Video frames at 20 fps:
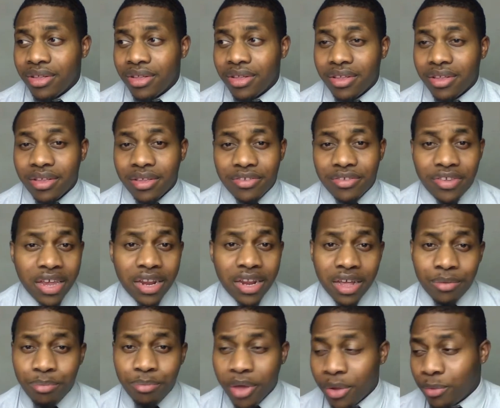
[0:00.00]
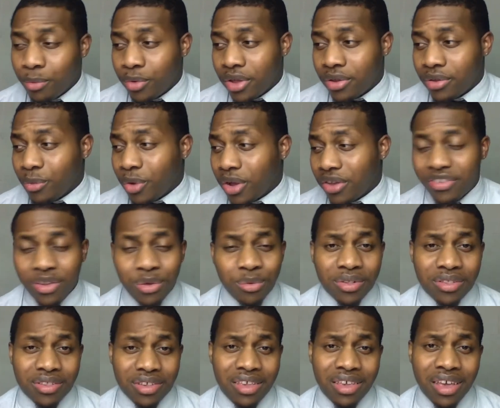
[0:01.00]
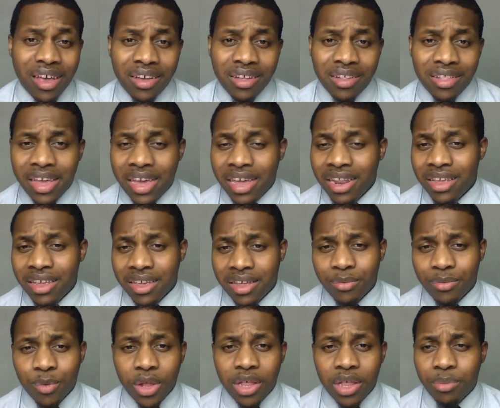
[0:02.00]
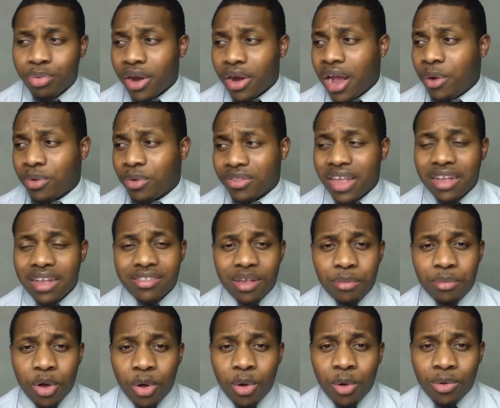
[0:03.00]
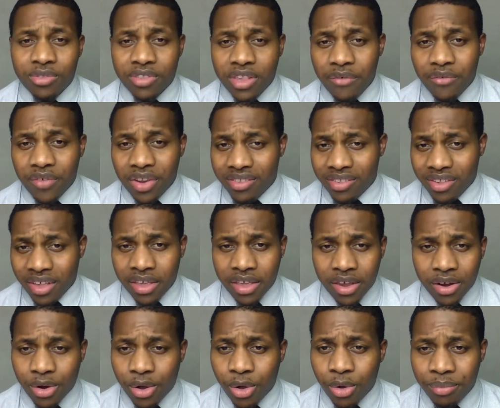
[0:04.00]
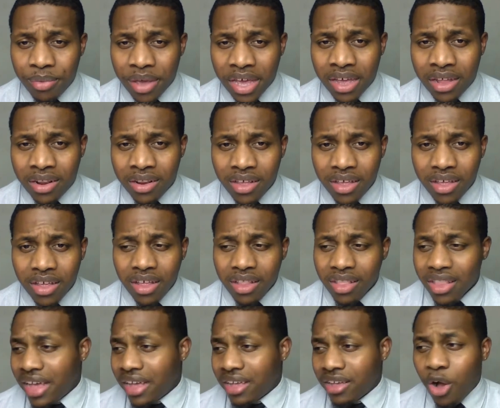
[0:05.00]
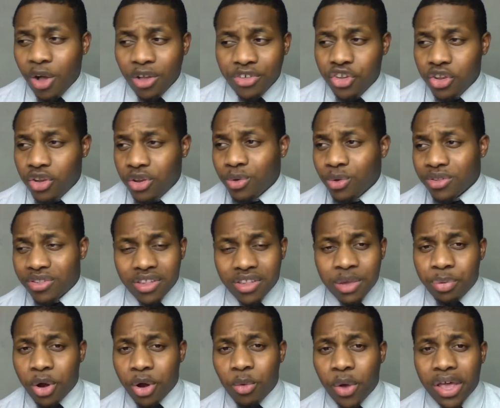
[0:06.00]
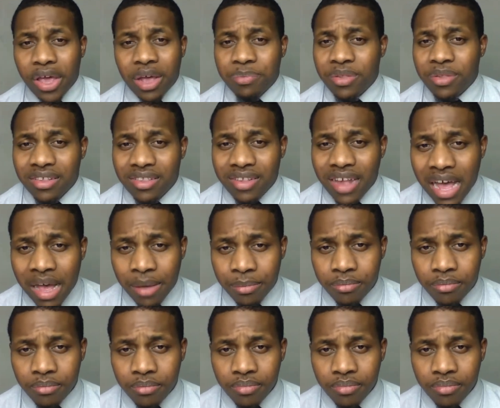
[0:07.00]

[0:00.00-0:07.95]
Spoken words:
she done been with, she was a young lady, and Willie Brown was like some old 70-something-year-old man. Like, all she do is sleep her way up to the top.